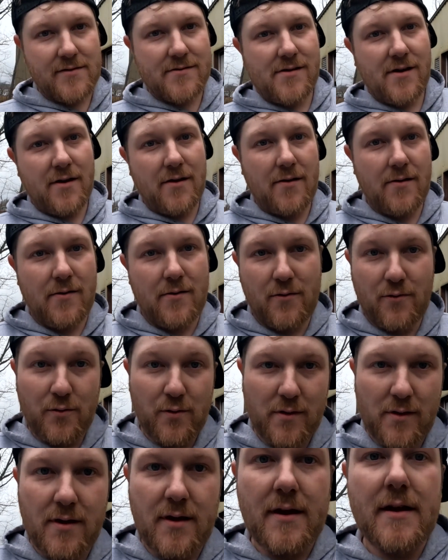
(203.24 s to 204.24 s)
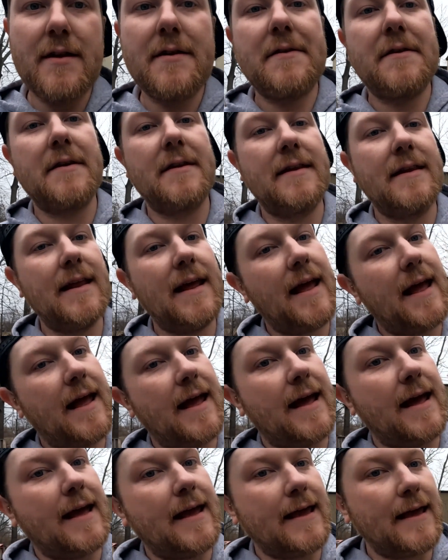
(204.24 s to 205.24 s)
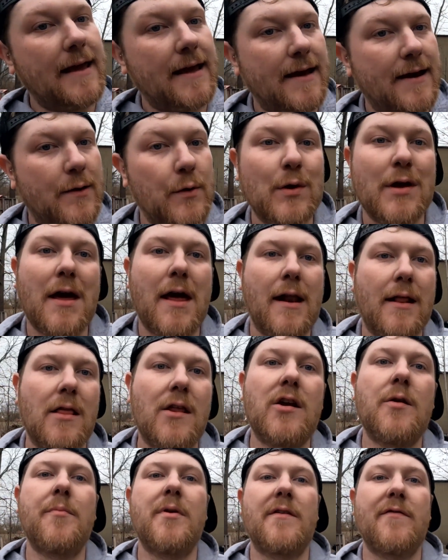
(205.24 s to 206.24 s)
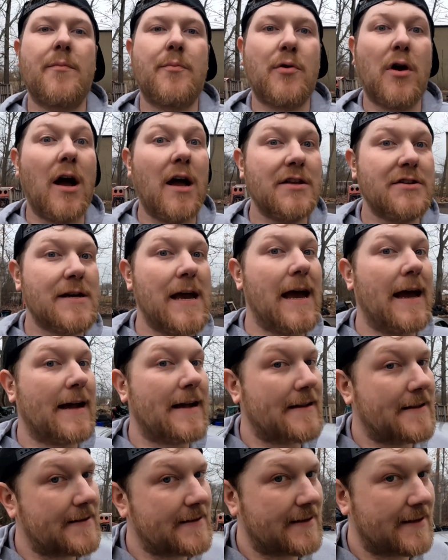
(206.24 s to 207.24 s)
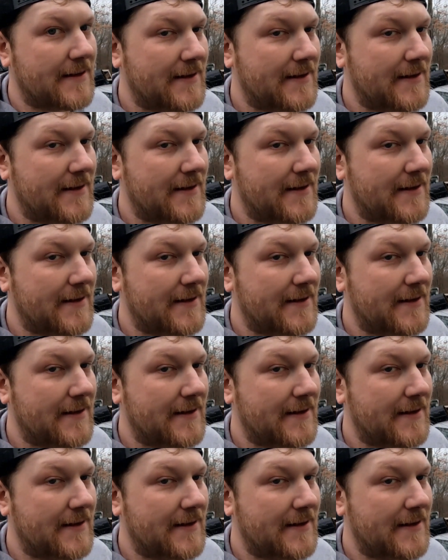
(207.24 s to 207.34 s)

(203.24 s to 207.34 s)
So today we got a little bit of a project.